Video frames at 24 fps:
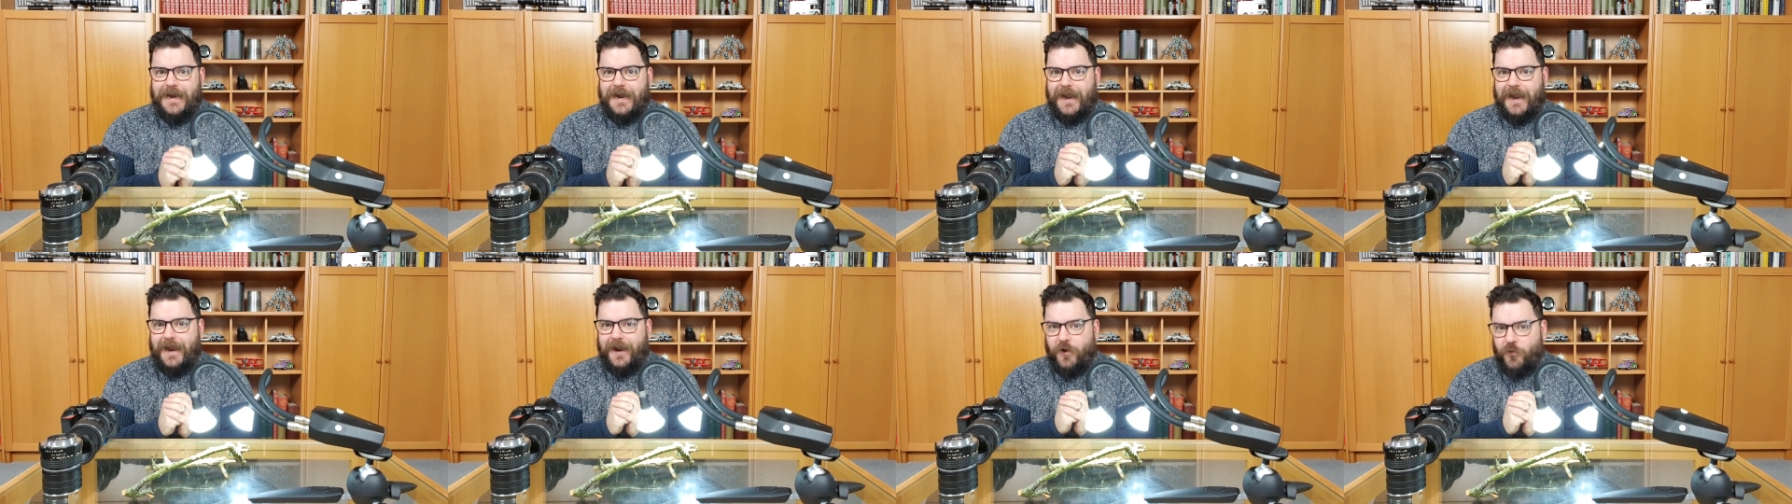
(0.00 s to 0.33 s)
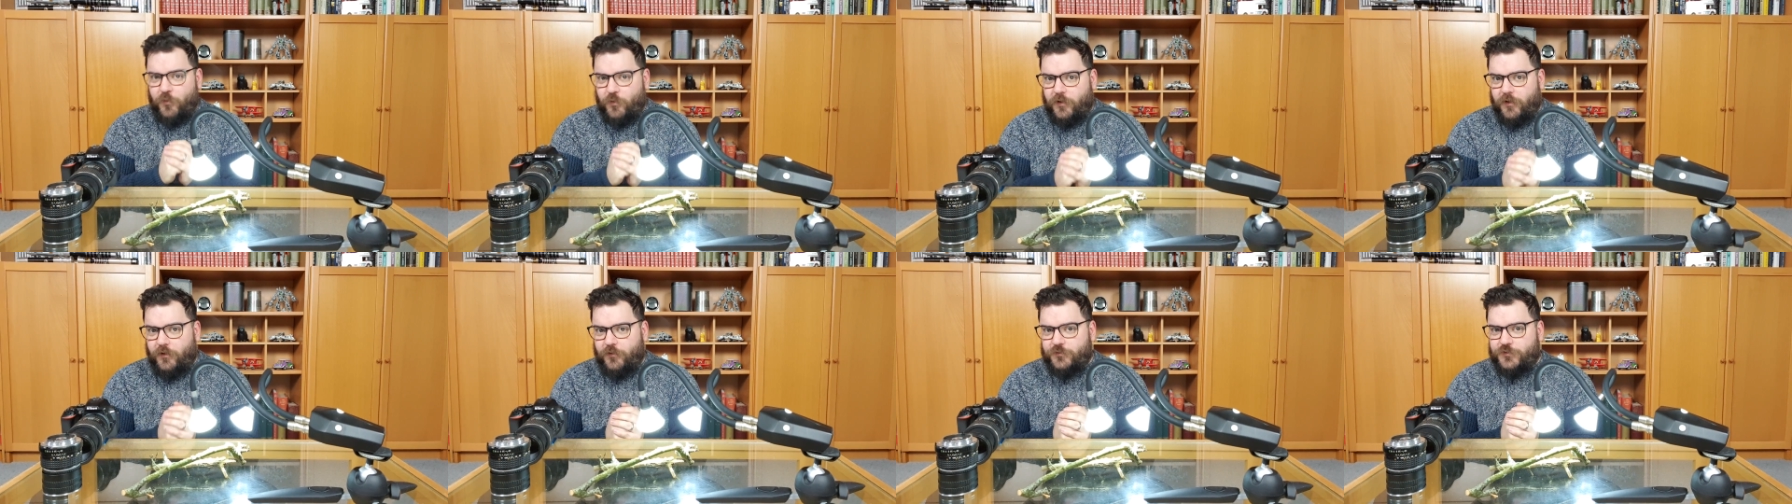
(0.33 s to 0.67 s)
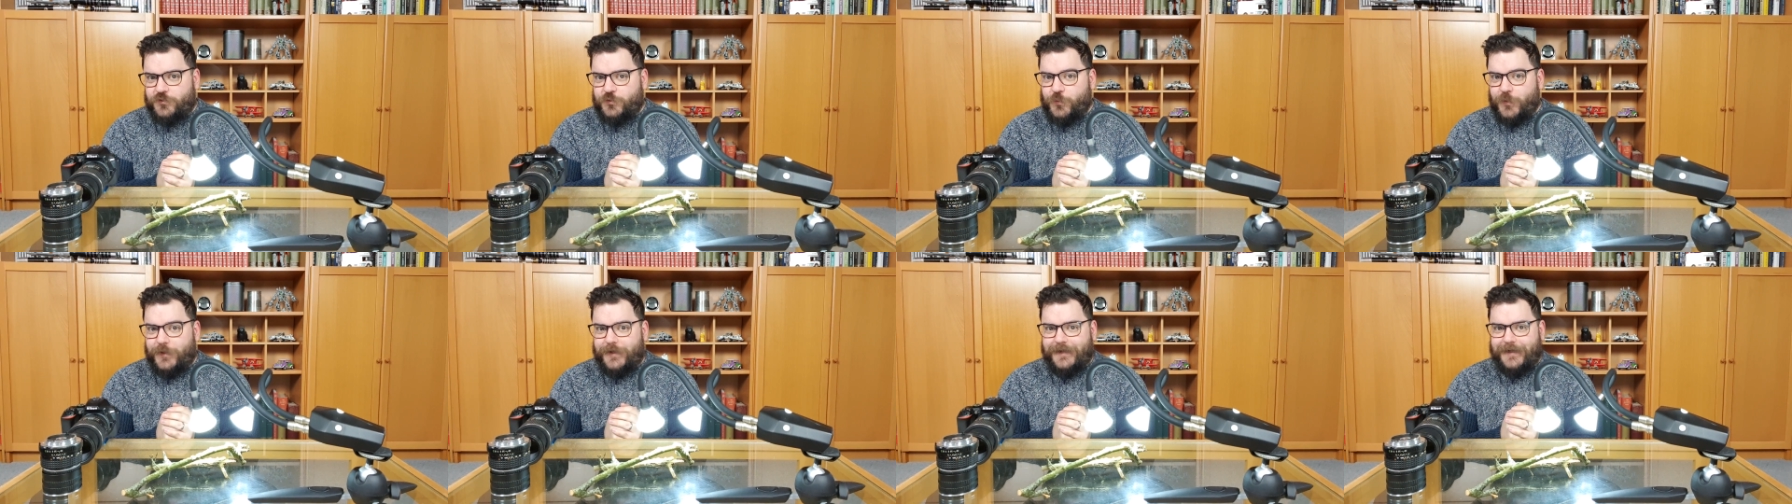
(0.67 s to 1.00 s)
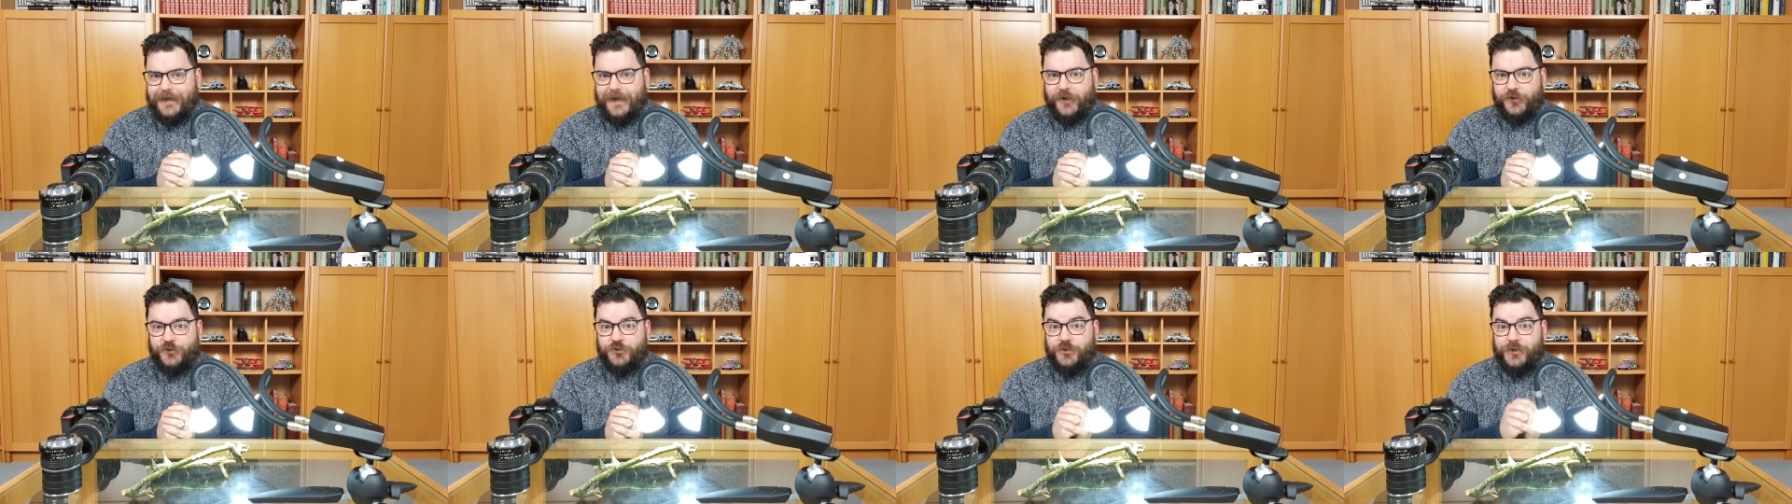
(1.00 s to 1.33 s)
how close we can
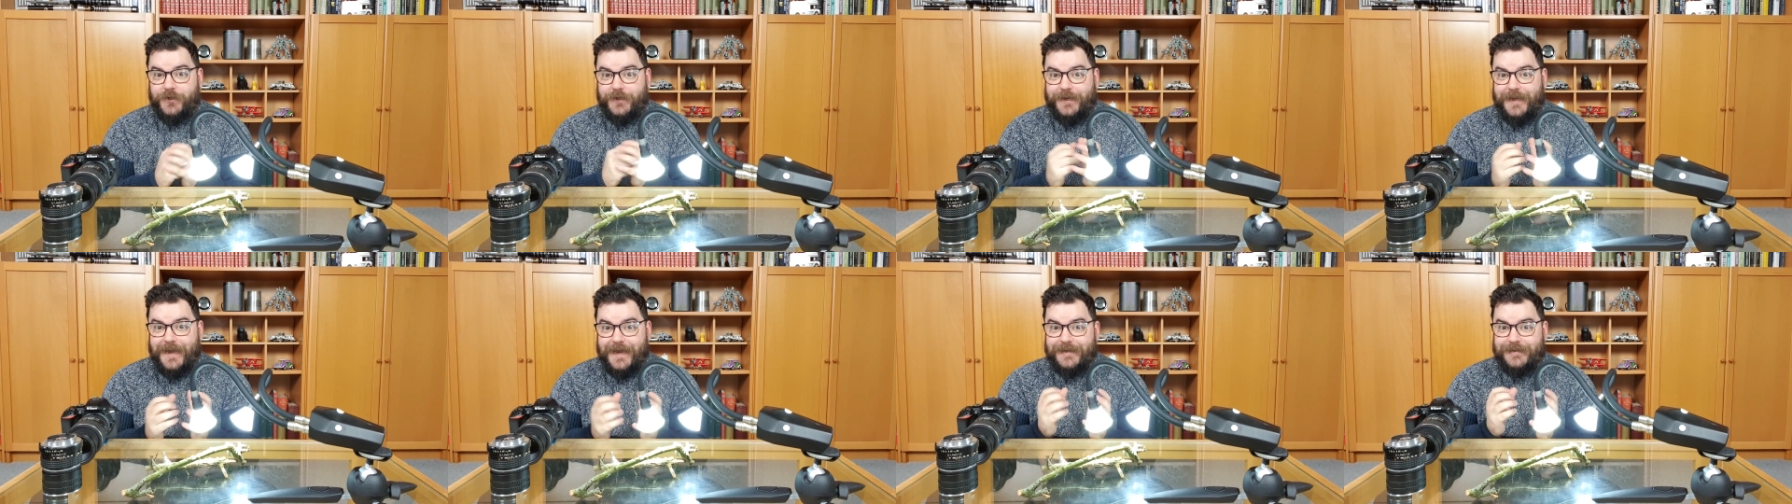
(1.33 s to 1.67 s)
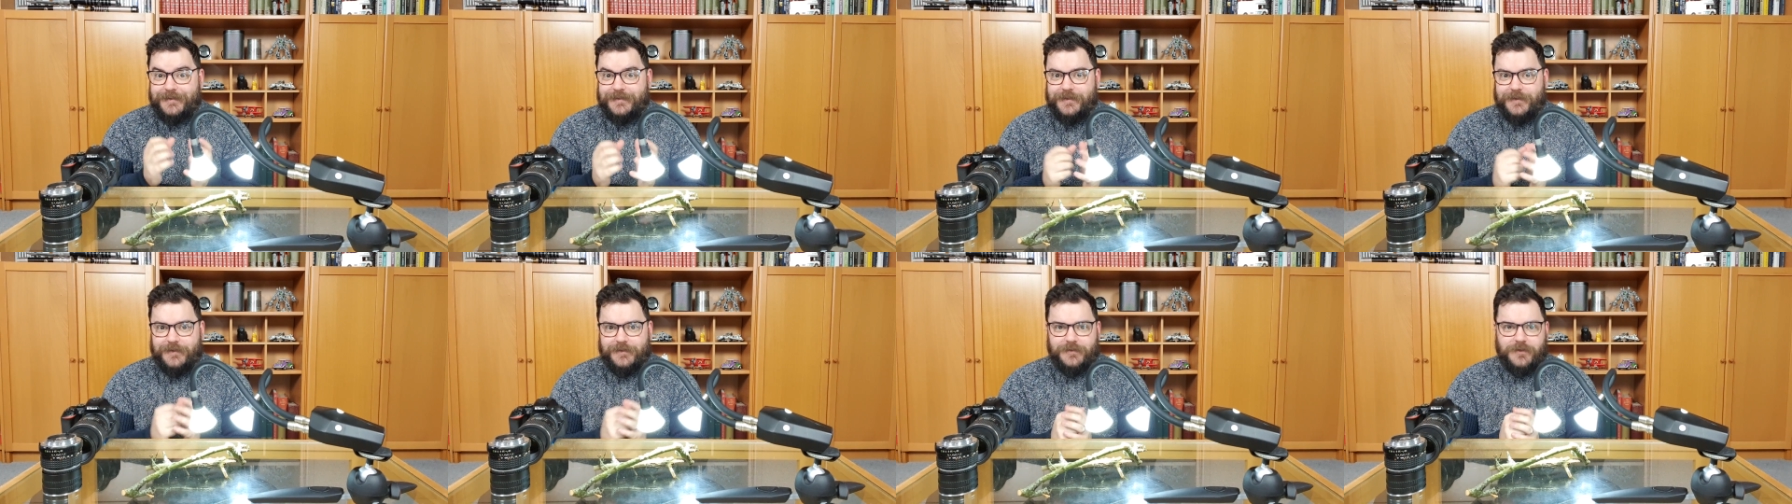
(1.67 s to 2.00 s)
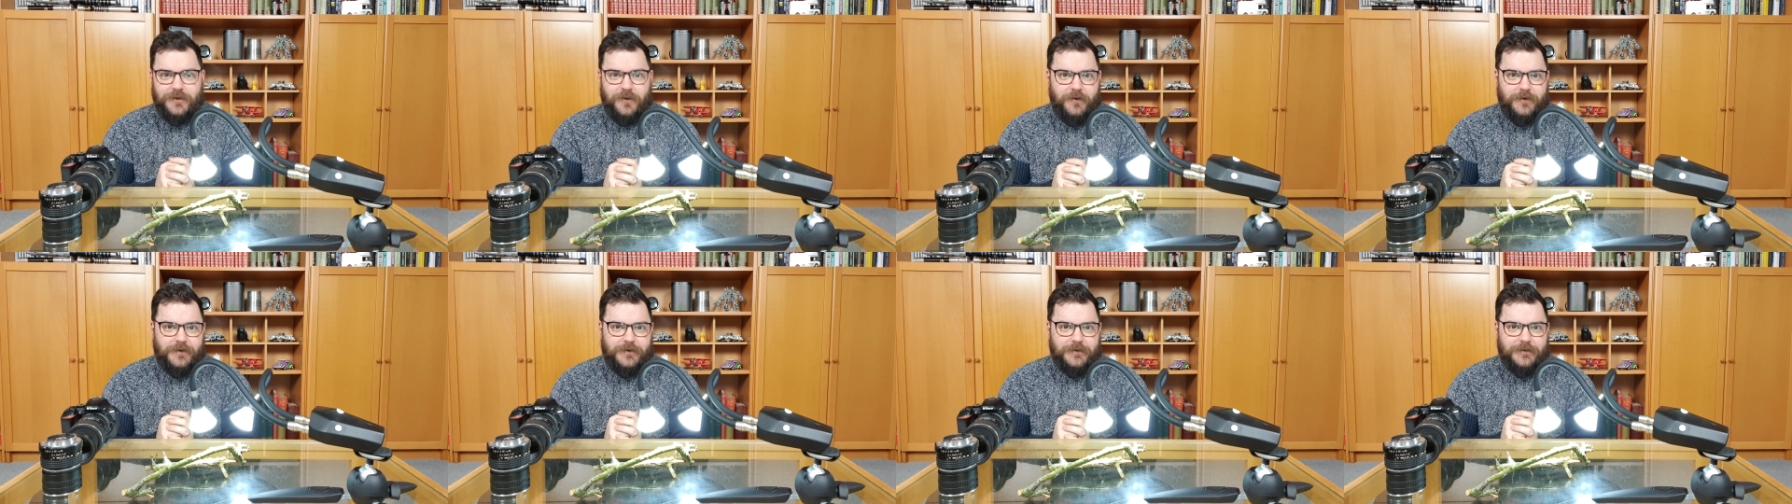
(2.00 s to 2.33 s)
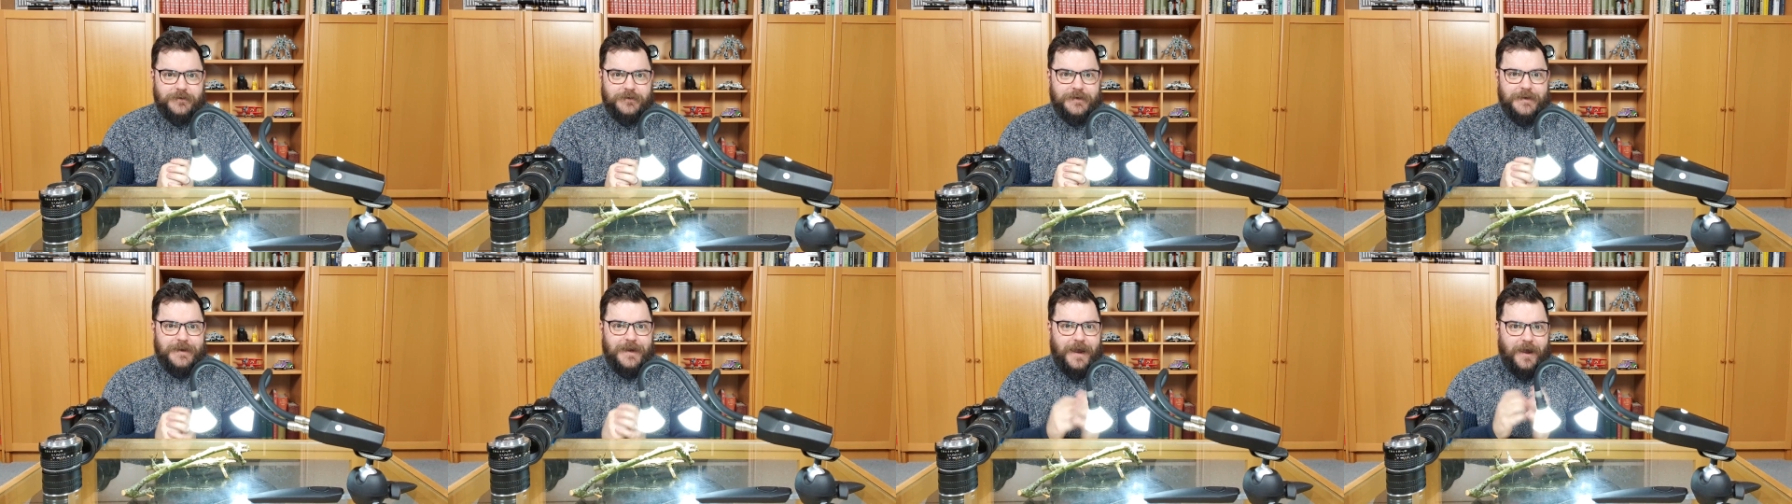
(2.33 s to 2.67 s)
actually get to this lichen